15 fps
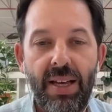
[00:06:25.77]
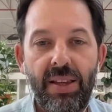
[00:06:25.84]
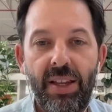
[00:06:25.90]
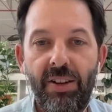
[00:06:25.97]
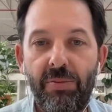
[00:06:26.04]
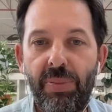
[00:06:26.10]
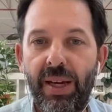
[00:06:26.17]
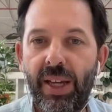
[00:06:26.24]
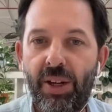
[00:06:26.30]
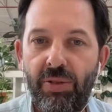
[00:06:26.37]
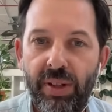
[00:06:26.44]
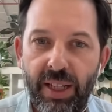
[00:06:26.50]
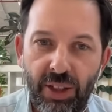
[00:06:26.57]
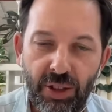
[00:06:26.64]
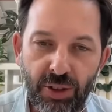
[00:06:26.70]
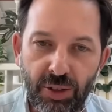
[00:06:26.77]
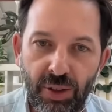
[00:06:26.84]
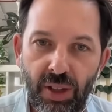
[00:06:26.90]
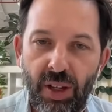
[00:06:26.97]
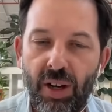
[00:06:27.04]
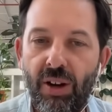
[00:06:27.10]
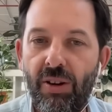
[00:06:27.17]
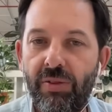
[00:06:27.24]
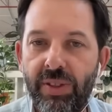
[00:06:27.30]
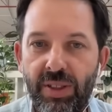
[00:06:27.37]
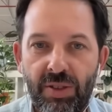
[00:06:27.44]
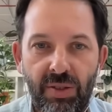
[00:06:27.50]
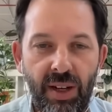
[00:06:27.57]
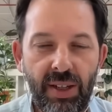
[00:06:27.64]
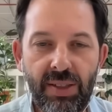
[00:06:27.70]
that have been critical of
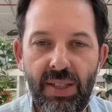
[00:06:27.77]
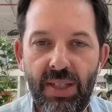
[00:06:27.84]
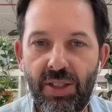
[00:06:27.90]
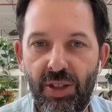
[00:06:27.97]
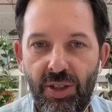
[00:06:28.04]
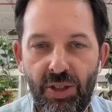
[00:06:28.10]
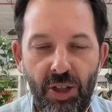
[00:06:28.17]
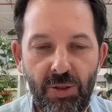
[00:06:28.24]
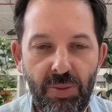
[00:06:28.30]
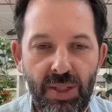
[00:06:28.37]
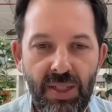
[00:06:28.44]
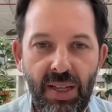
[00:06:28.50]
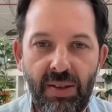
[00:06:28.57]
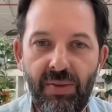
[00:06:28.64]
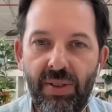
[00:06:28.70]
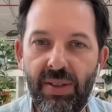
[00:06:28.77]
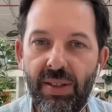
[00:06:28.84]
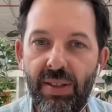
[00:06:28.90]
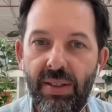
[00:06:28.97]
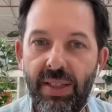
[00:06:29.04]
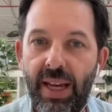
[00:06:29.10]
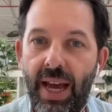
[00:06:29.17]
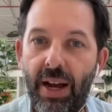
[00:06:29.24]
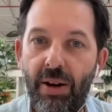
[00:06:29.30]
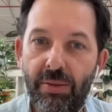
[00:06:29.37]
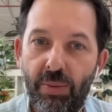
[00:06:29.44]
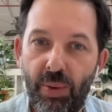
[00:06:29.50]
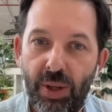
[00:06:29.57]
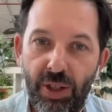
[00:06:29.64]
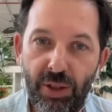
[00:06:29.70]
Israel since October 7, the
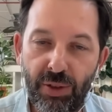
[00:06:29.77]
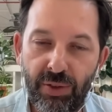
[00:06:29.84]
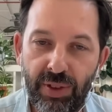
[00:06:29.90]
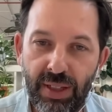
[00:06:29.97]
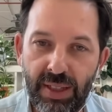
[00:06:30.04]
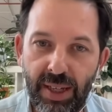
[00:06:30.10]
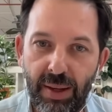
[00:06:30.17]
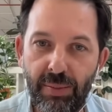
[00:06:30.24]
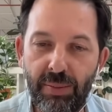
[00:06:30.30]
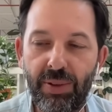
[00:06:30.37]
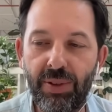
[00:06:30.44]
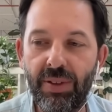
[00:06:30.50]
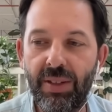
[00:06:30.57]
Arab world, for example,